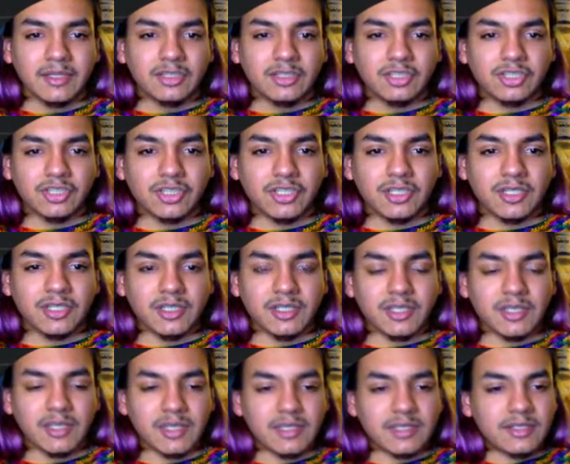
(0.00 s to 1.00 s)

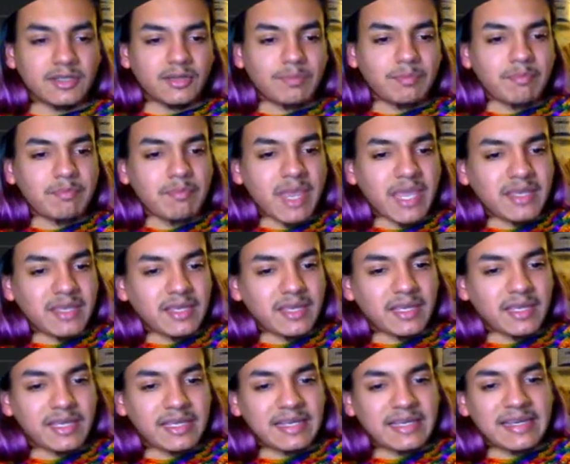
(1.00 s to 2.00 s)
she is
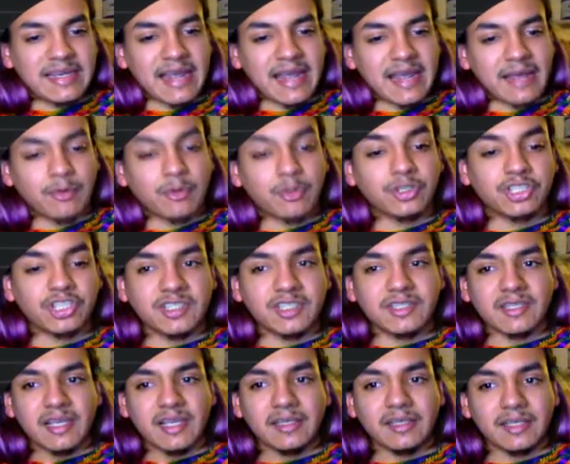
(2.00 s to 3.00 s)
making it now, or she's
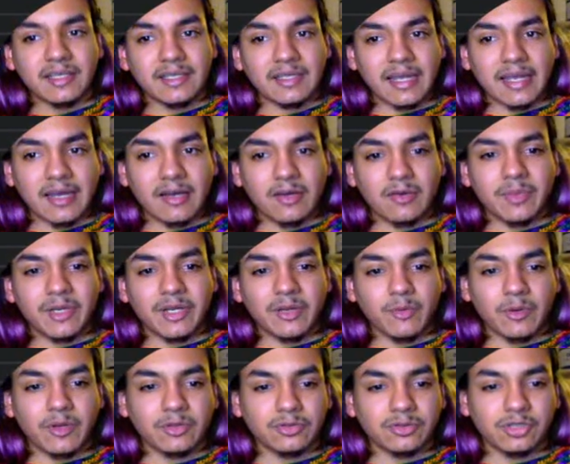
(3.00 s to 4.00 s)
selling it now, but it
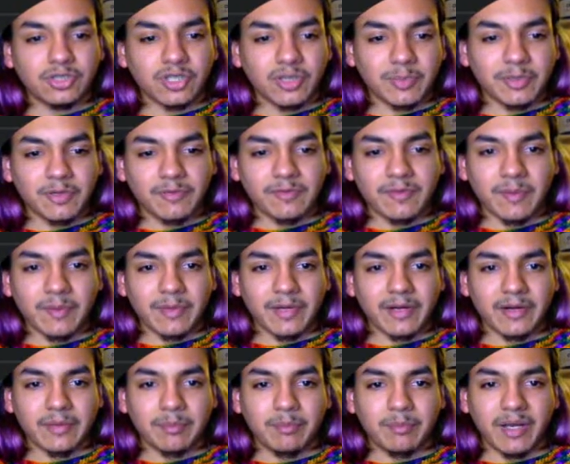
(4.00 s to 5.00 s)
will ship in
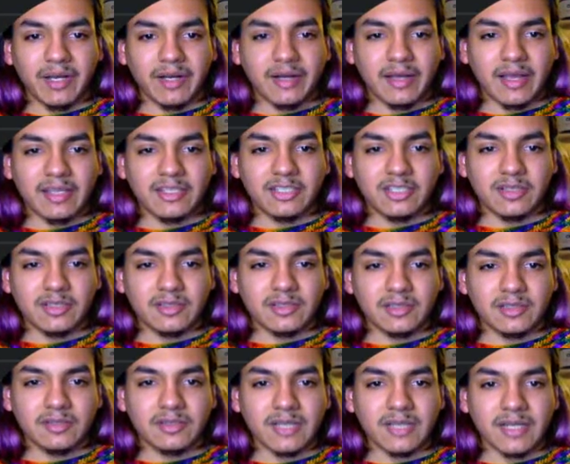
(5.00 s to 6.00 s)
November. But I
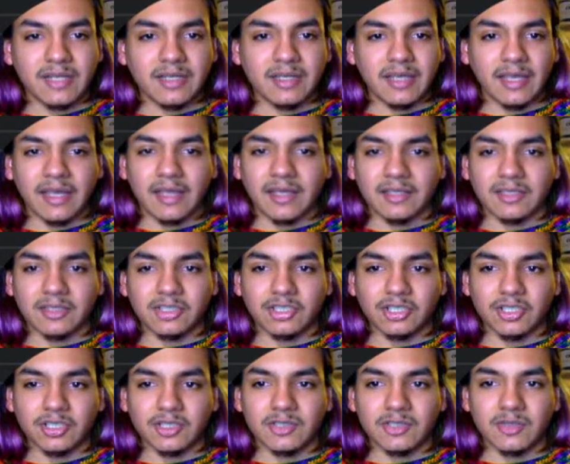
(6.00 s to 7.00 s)
just looked at it and
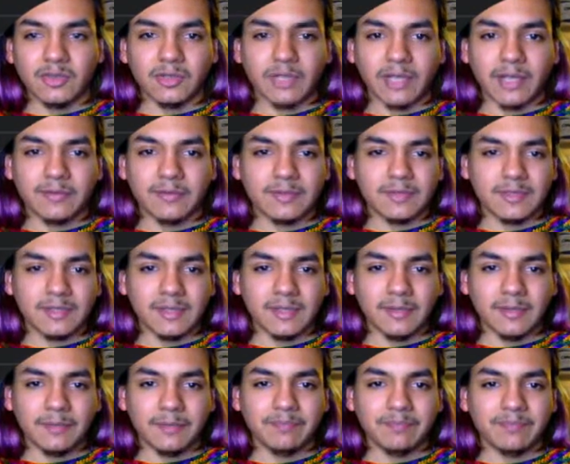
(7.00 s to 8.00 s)
she's sold out,
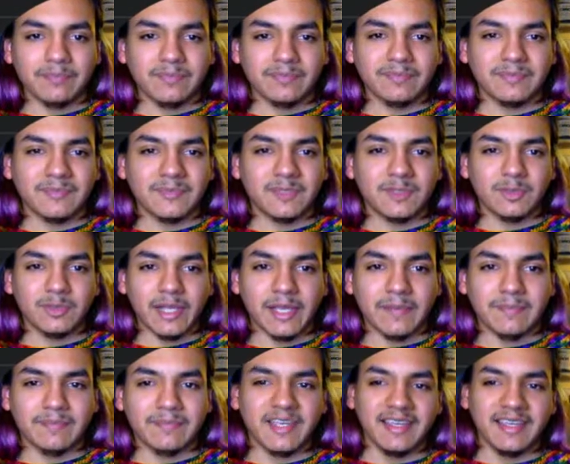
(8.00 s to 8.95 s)
so too late.